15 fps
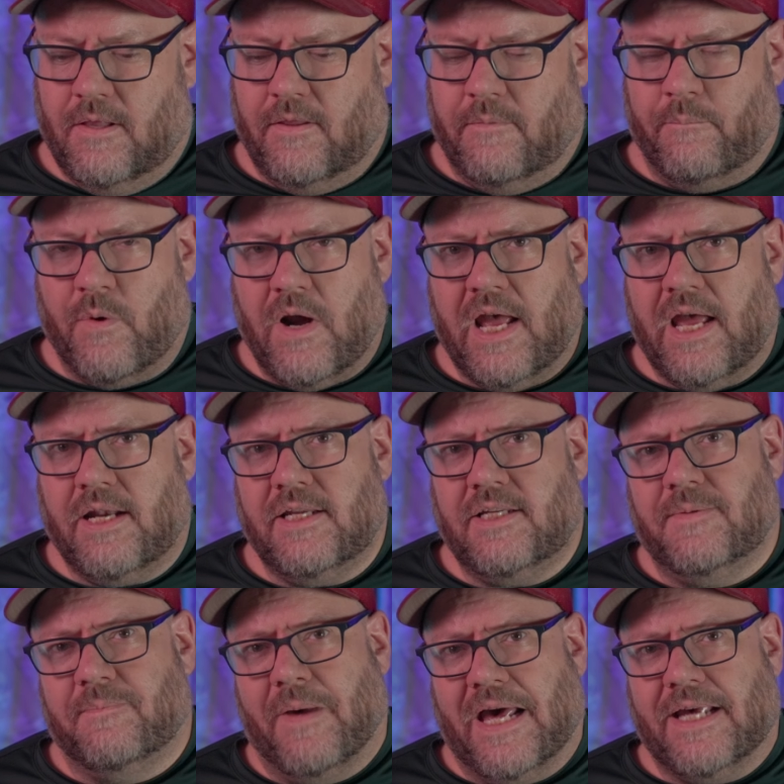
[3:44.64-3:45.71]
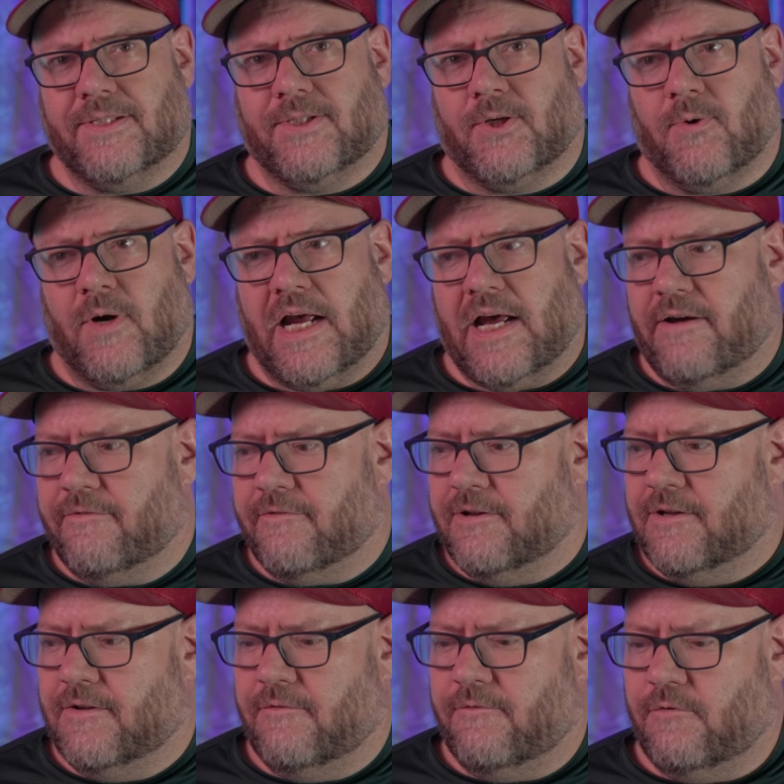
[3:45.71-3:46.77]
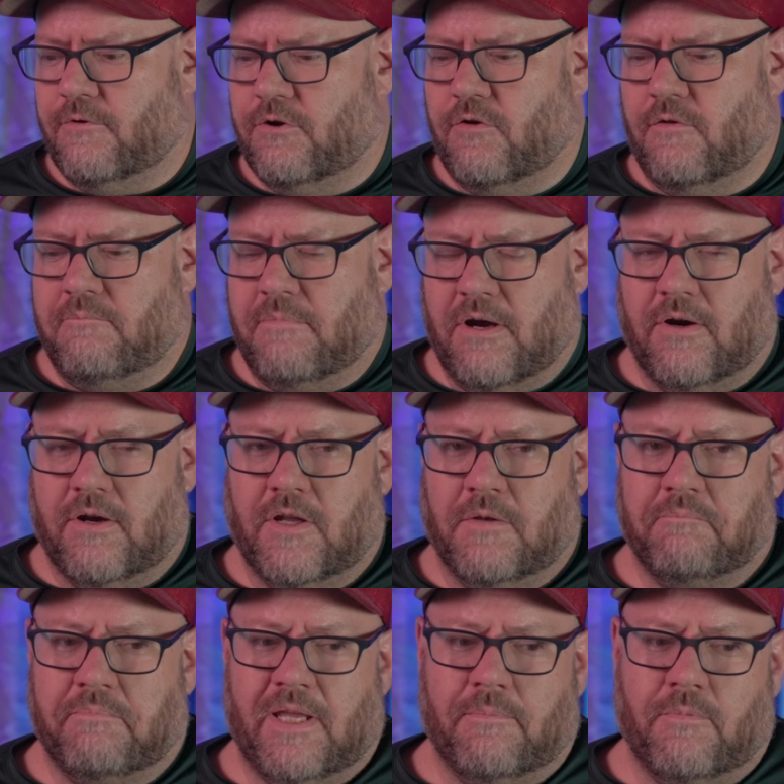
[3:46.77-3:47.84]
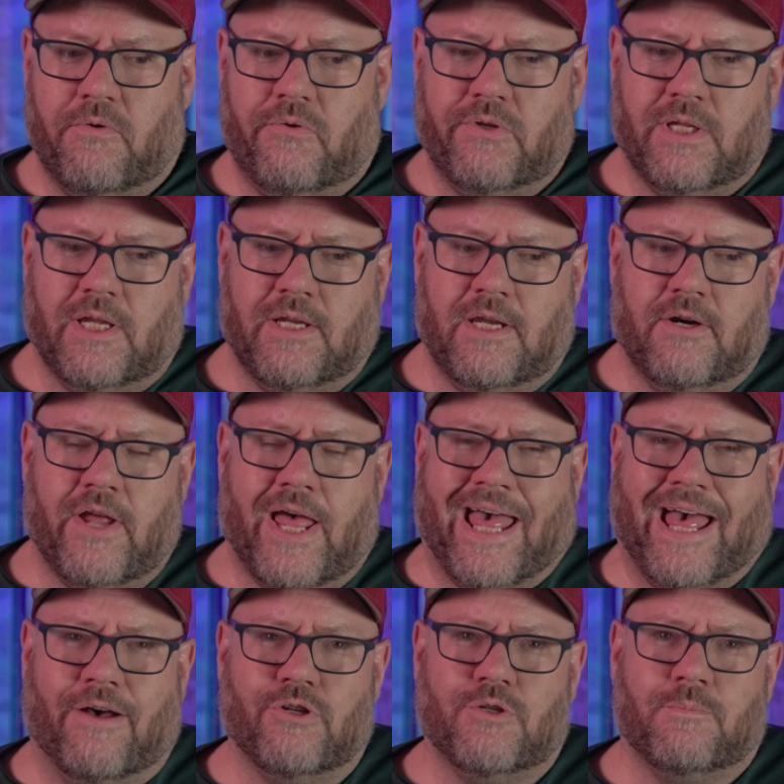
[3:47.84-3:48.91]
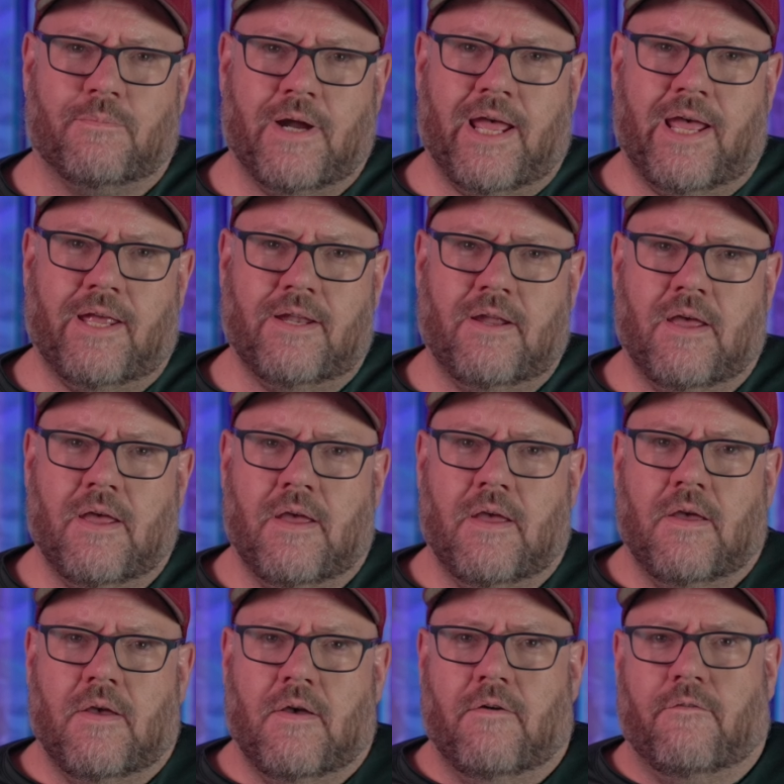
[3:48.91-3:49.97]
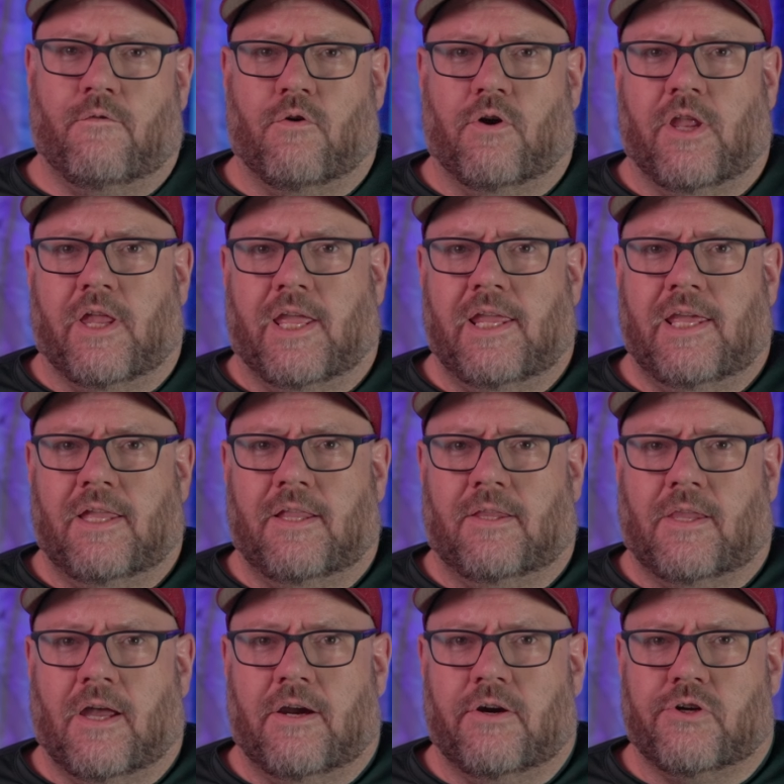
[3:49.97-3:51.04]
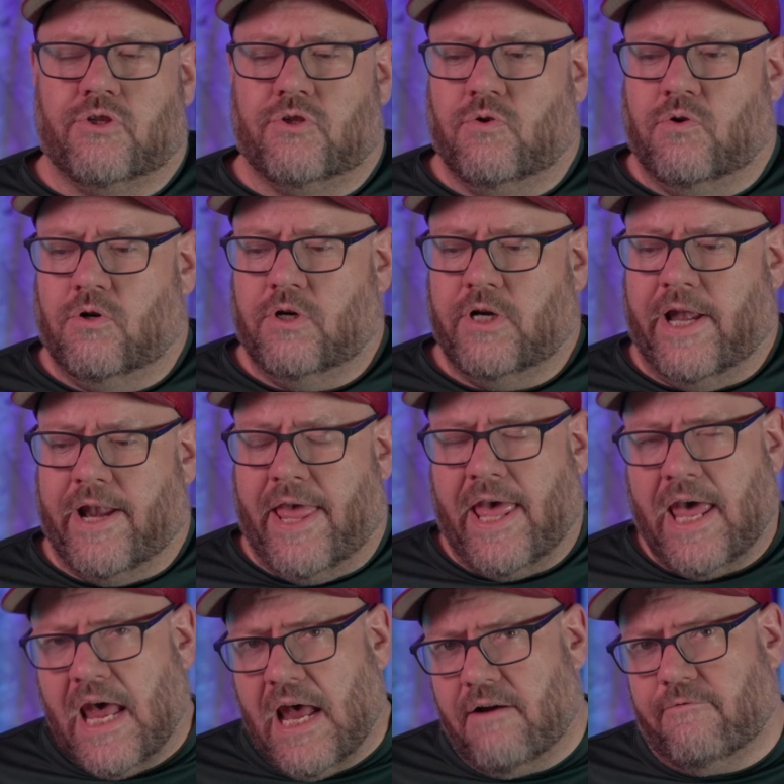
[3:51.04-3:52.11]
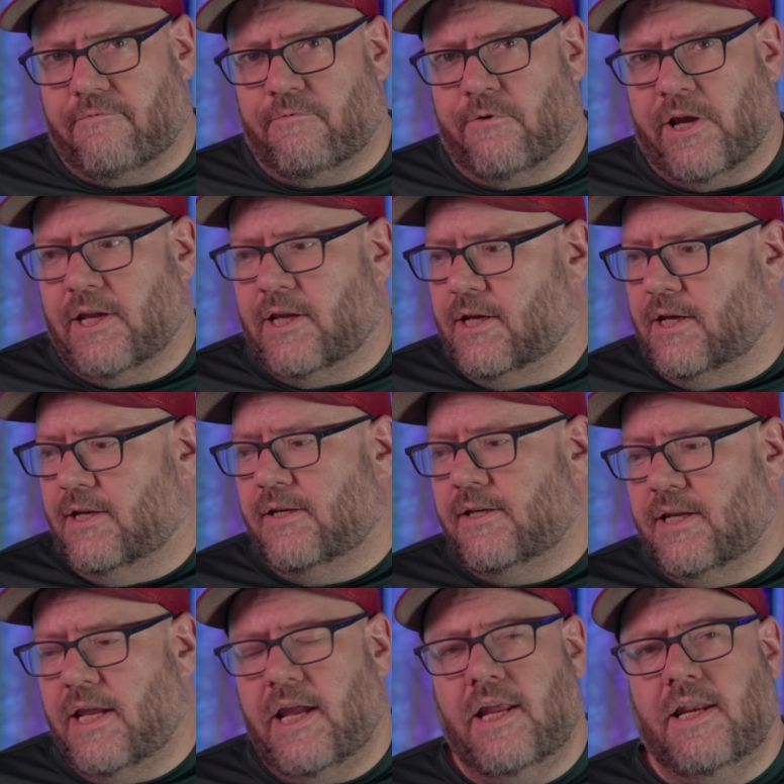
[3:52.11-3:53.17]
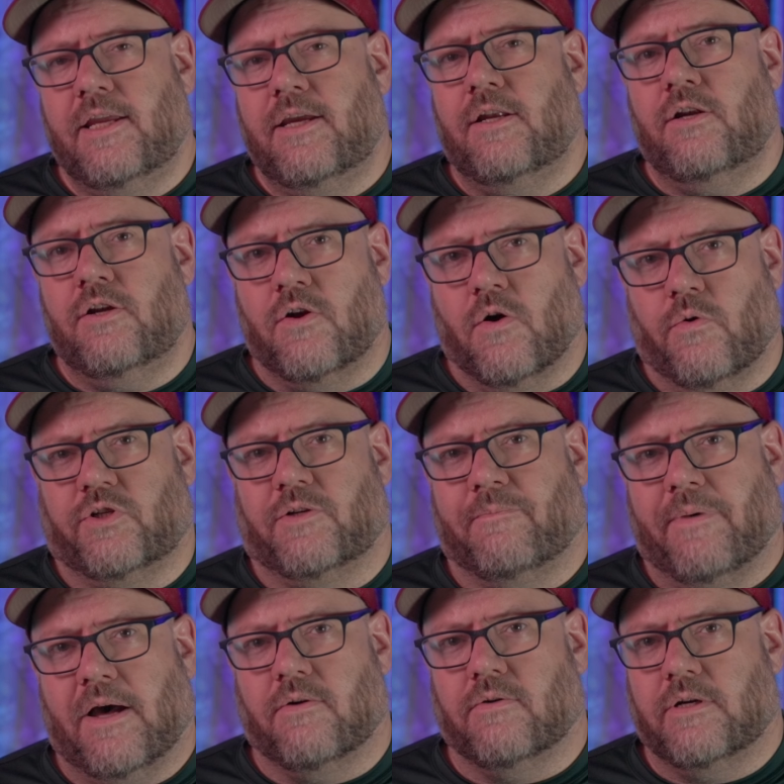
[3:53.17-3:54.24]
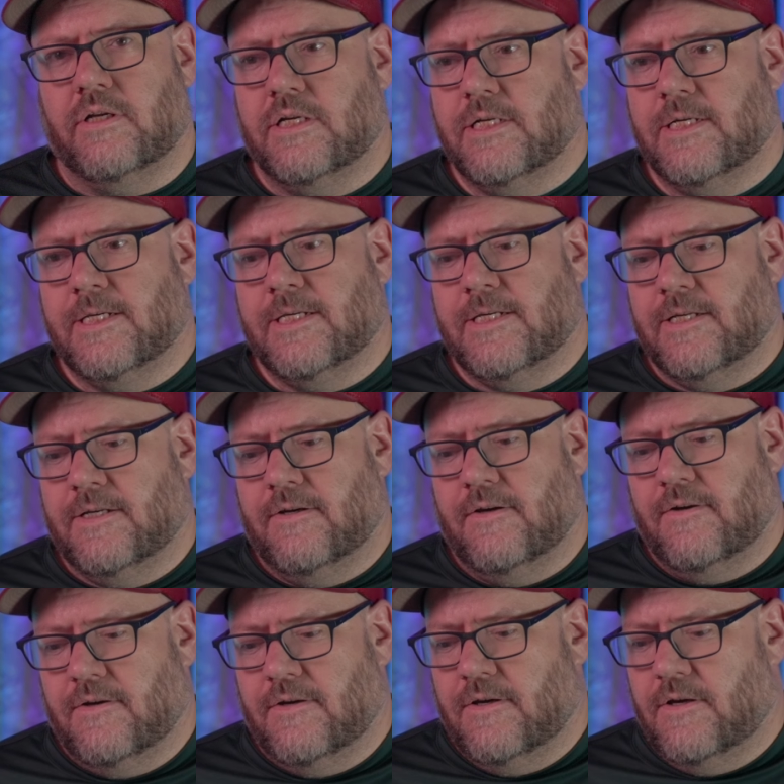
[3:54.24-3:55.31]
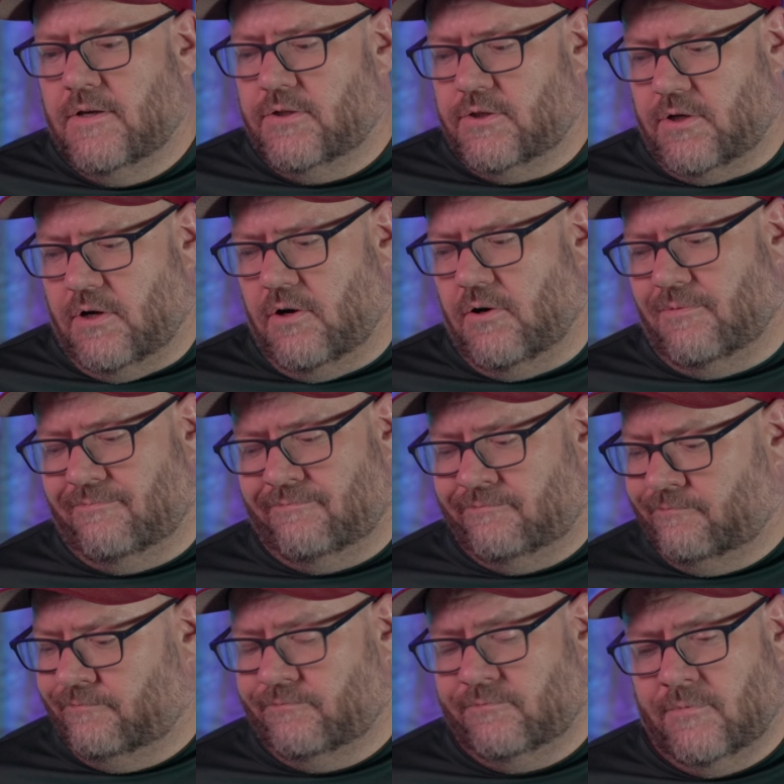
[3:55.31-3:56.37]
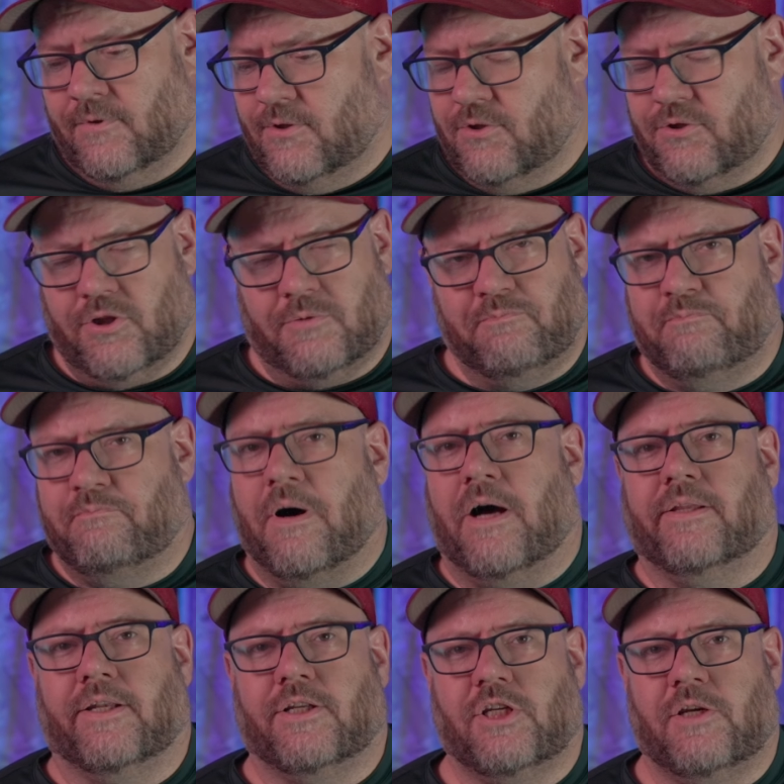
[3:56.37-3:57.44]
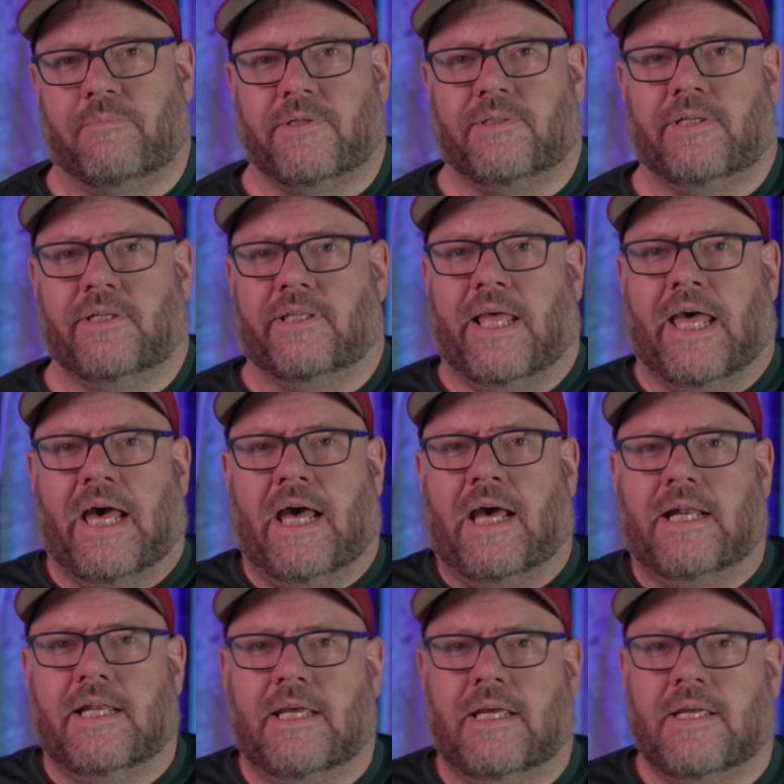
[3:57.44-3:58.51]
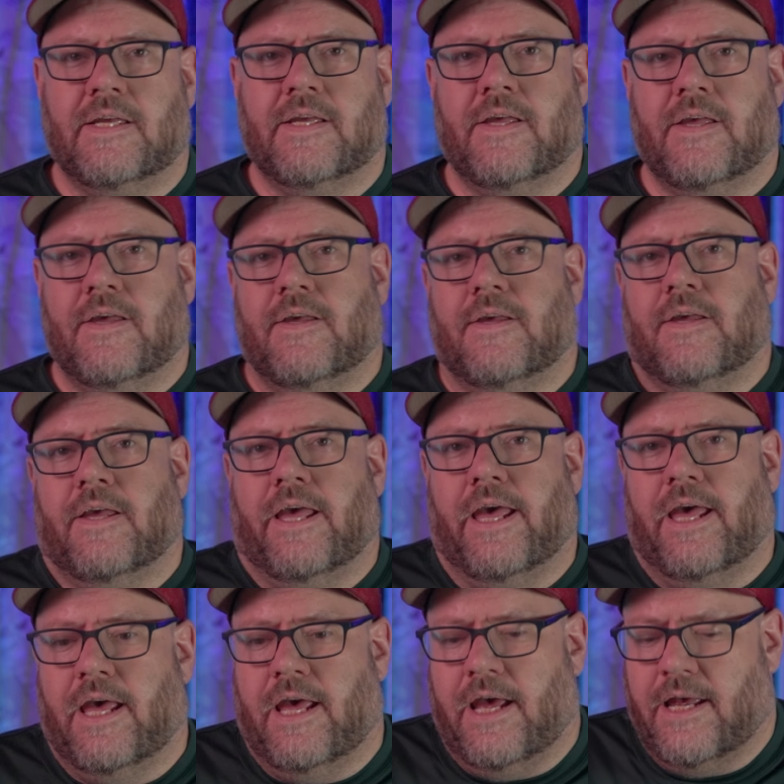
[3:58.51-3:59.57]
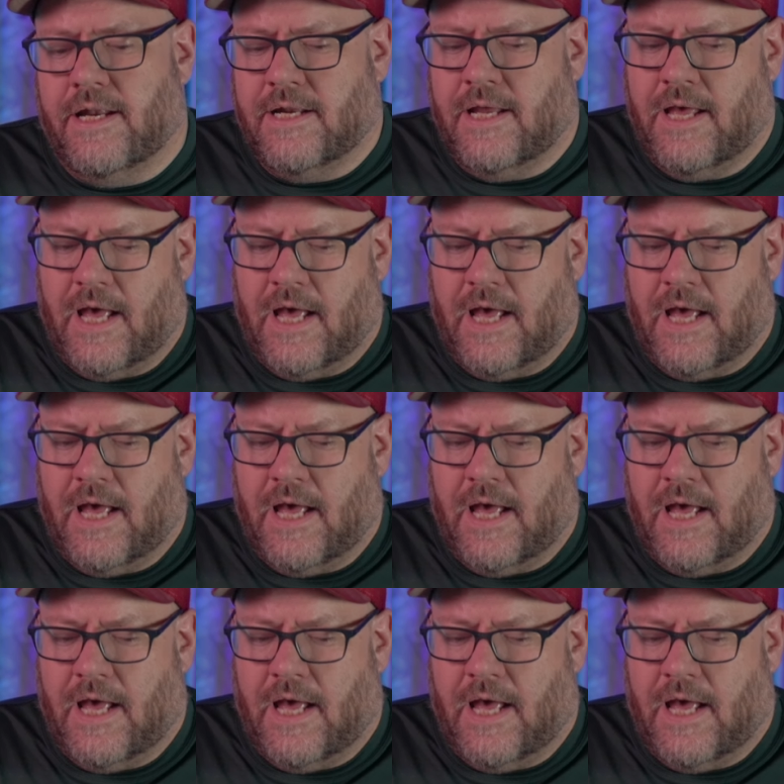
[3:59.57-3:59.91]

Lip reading: The brand is Mastercraft for you American people. They're the house brand for the Canadian Tire store that every Canadian knows about. So just bought the cheapest thing they had, and